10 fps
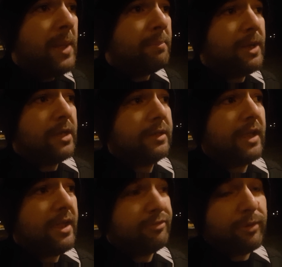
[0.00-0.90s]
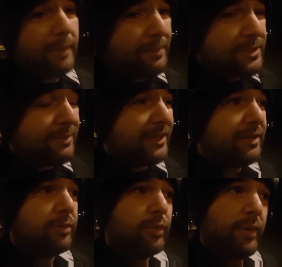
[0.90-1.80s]
But from my
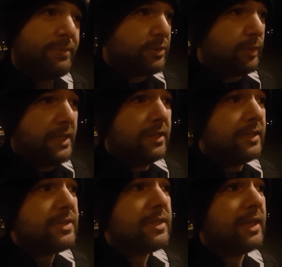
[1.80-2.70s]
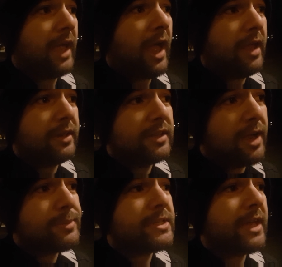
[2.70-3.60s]
perspective, the web is winning this, and it
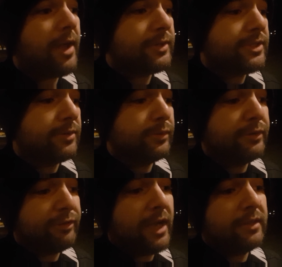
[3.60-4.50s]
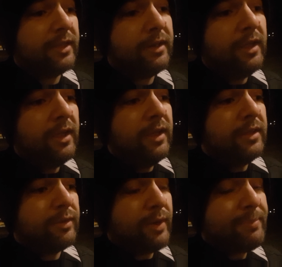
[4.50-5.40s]
comes down to the fact that
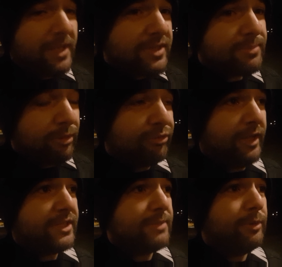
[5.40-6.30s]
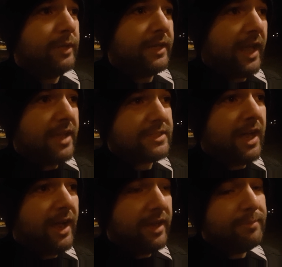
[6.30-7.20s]
the web is more flexible. It has a
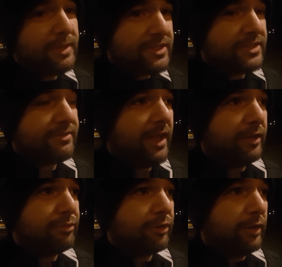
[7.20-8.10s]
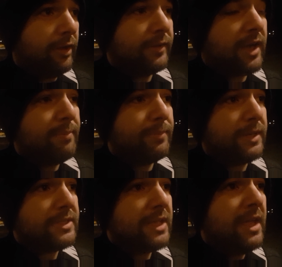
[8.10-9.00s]
higher business value for a lot of
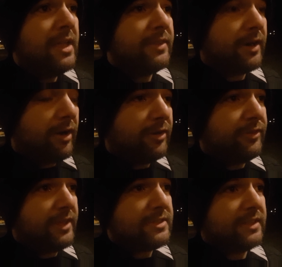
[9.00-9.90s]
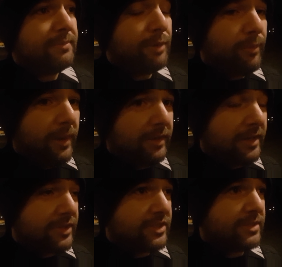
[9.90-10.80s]
companies. There are things that the mobile
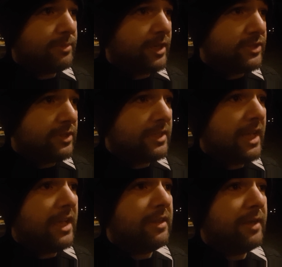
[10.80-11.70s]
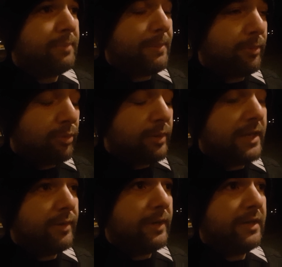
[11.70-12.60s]
ecosystem does today that people
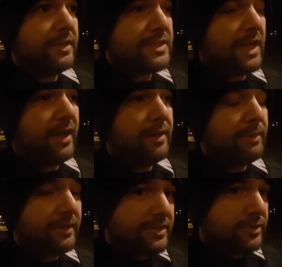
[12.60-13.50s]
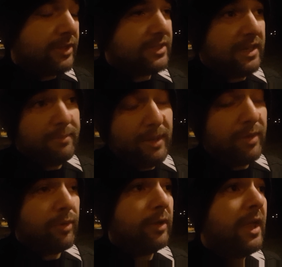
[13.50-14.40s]
really, really desire, but it's just, in
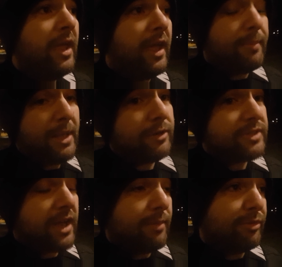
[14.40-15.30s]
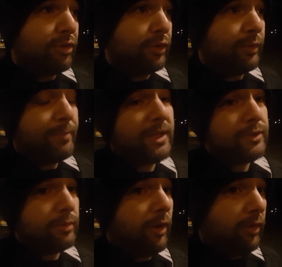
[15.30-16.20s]
my world, a matter of time before the web can
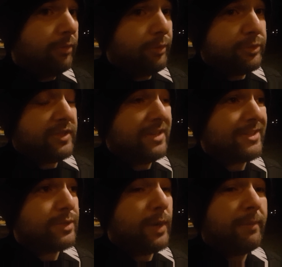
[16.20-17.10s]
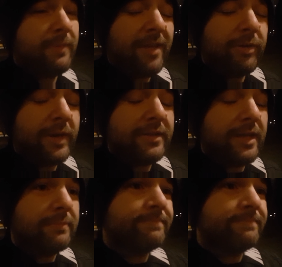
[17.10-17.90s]
do all of those things as well. Have a great day.